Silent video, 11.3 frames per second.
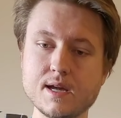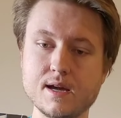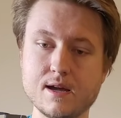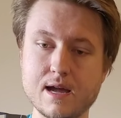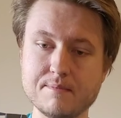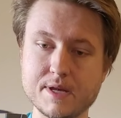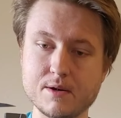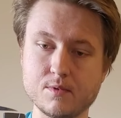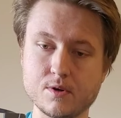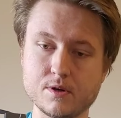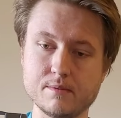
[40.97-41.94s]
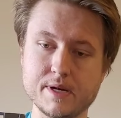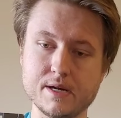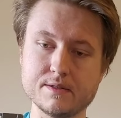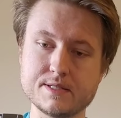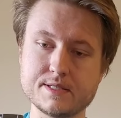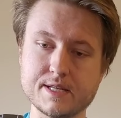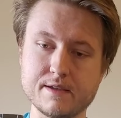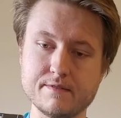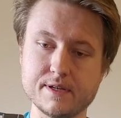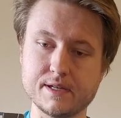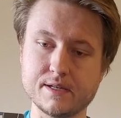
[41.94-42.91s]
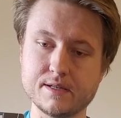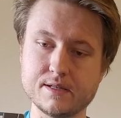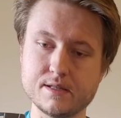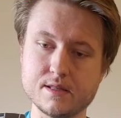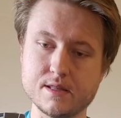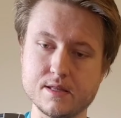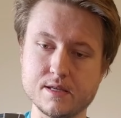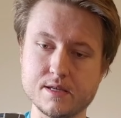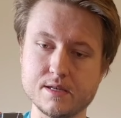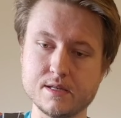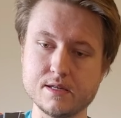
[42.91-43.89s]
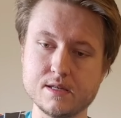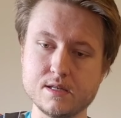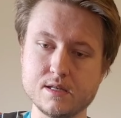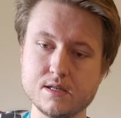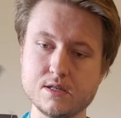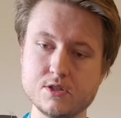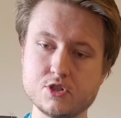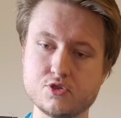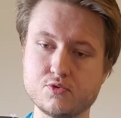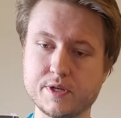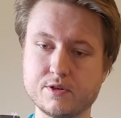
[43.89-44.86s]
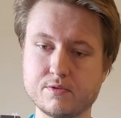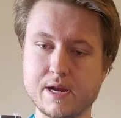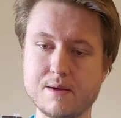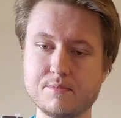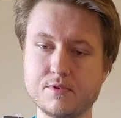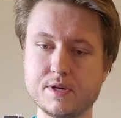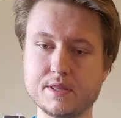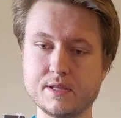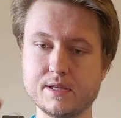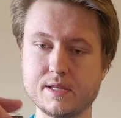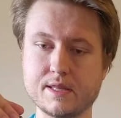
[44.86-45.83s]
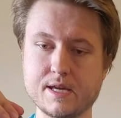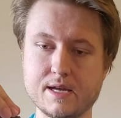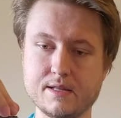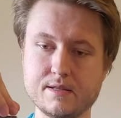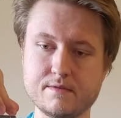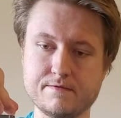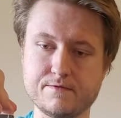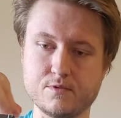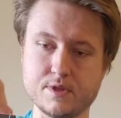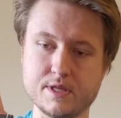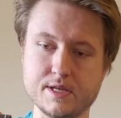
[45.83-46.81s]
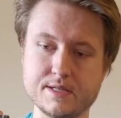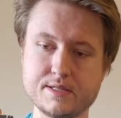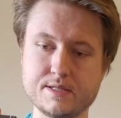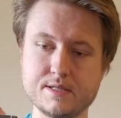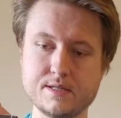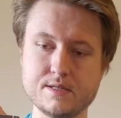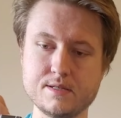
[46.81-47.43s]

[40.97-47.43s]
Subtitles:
I'm not worried about saving the shrink wrap or anything like that for this,